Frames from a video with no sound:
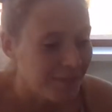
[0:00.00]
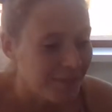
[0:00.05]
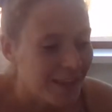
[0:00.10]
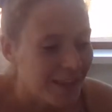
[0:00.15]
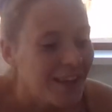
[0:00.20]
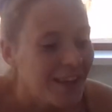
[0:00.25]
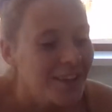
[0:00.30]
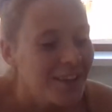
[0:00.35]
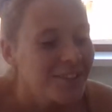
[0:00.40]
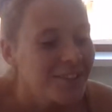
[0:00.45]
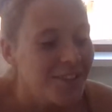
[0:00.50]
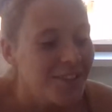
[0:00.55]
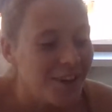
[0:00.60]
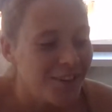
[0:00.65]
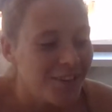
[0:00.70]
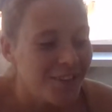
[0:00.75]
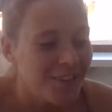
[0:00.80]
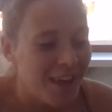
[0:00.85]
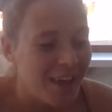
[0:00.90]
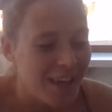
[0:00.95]
Yeah.
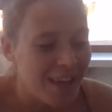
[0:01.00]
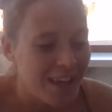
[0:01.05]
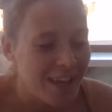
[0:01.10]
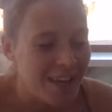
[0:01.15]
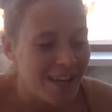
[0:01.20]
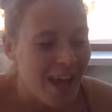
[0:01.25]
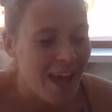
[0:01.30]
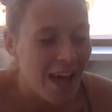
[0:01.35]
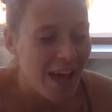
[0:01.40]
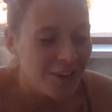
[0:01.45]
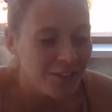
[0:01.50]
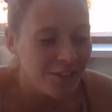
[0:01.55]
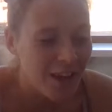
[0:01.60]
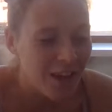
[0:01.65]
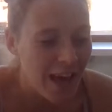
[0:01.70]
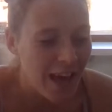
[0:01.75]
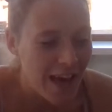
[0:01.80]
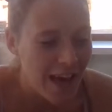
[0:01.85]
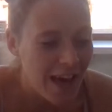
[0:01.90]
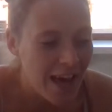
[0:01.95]
So they
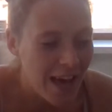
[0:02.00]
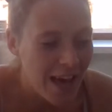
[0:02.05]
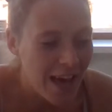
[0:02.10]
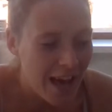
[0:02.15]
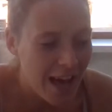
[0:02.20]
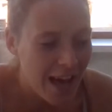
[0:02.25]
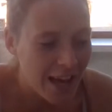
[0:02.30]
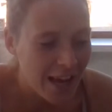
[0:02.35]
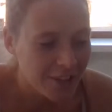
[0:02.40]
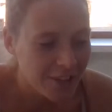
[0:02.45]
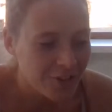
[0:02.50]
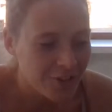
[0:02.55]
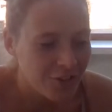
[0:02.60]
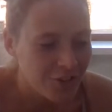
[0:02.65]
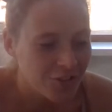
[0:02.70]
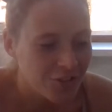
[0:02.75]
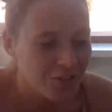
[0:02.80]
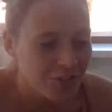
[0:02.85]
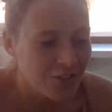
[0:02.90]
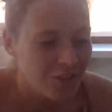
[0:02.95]
inhale air
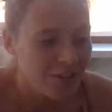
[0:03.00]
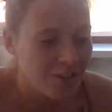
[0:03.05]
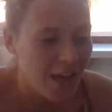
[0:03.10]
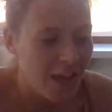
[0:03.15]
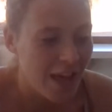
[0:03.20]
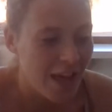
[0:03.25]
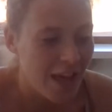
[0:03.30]
and